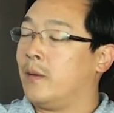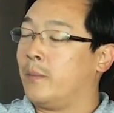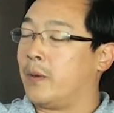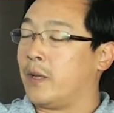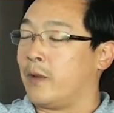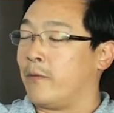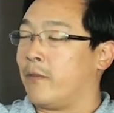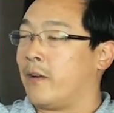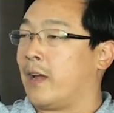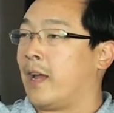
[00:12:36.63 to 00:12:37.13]

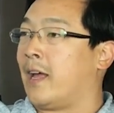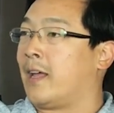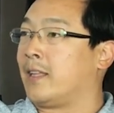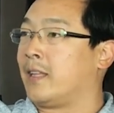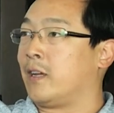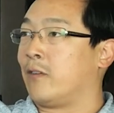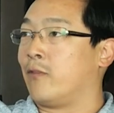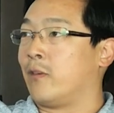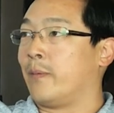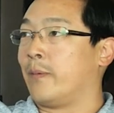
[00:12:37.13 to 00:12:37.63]
But in
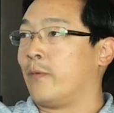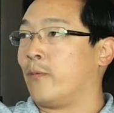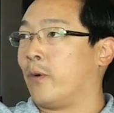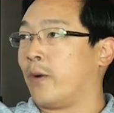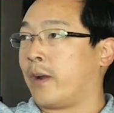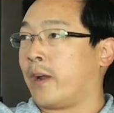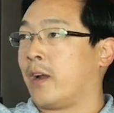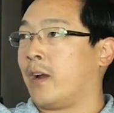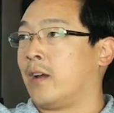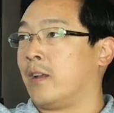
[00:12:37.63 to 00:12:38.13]
reality, we've been
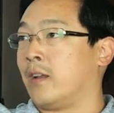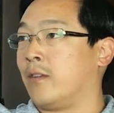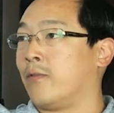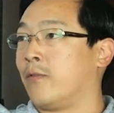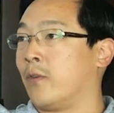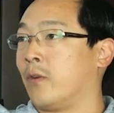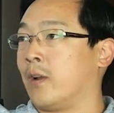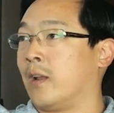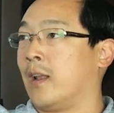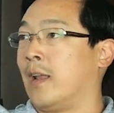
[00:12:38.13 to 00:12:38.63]
working on it
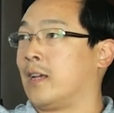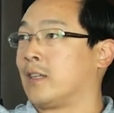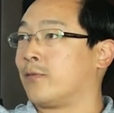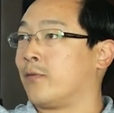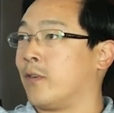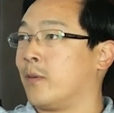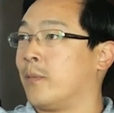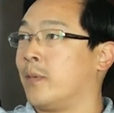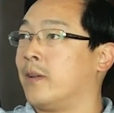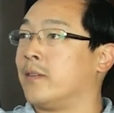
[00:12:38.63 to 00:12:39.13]
for the last
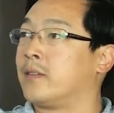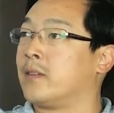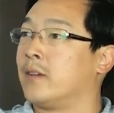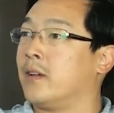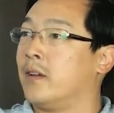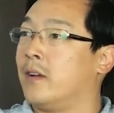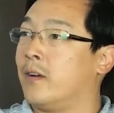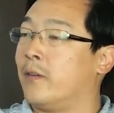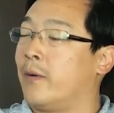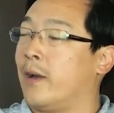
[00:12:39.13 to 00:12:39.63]
4 months.
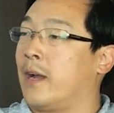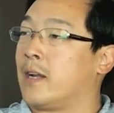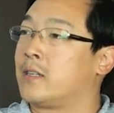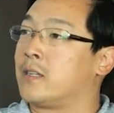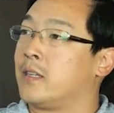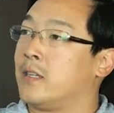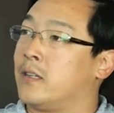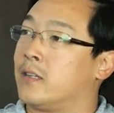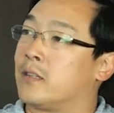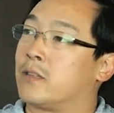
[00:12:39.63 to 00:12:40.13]
We
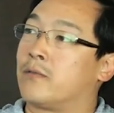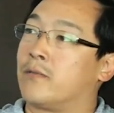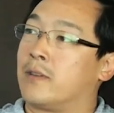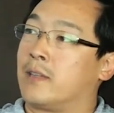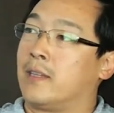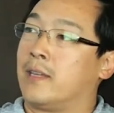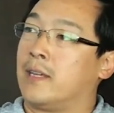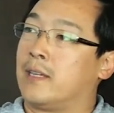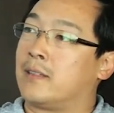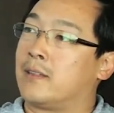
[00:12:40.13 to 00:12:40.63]
actually just
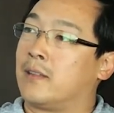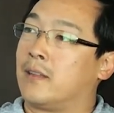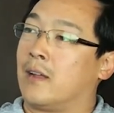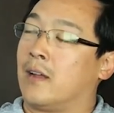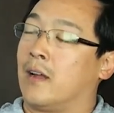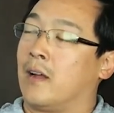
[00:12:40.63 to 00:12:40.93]
released